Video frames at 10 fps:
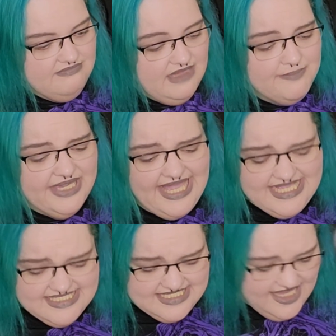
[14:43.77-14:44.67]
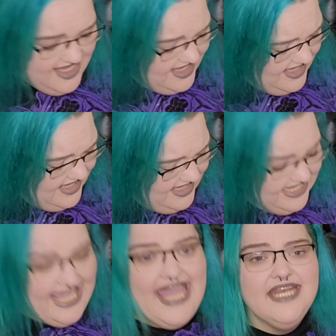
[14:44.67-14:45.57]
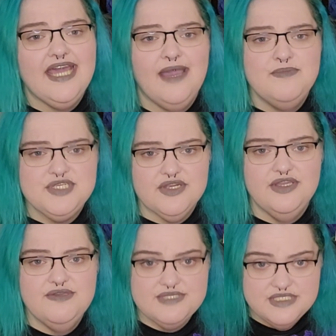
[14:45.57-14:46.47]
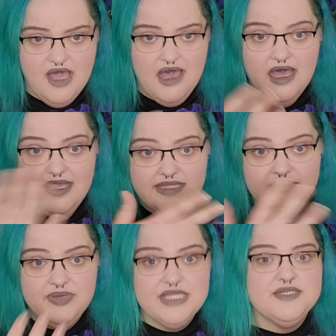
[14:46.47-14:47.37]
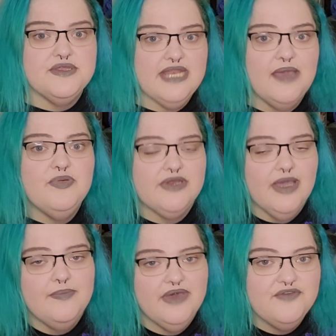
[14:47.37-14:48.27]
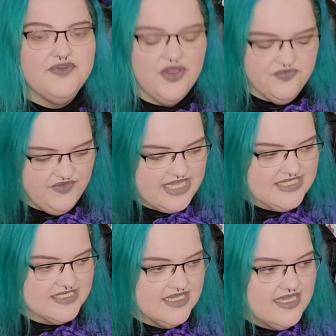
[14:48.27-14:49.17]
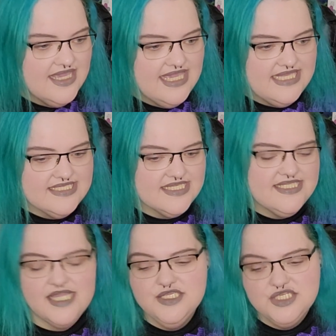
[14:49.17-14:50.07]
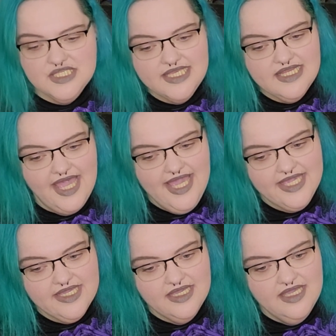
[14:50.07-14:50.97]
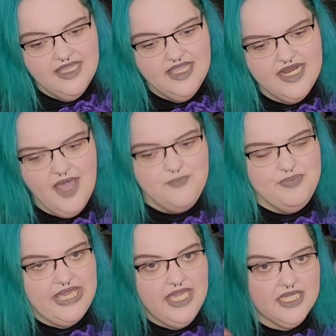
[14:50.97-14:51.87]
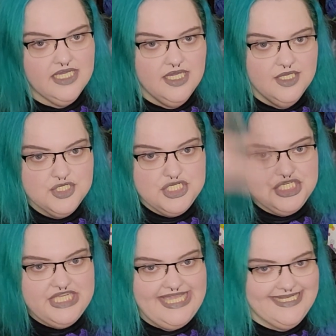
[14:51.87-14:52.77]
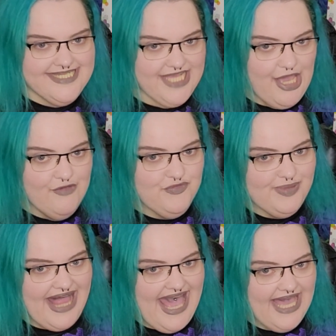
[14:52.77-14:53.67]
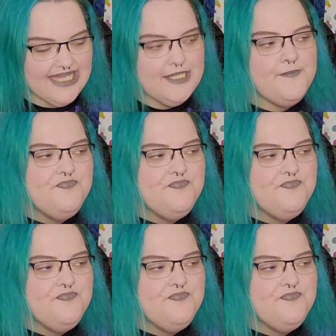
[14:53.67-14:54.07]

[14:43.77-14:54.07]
Because, and again, I'm sure you saw in the picture that I put up of No Face, he's essentially like in a big sheet of black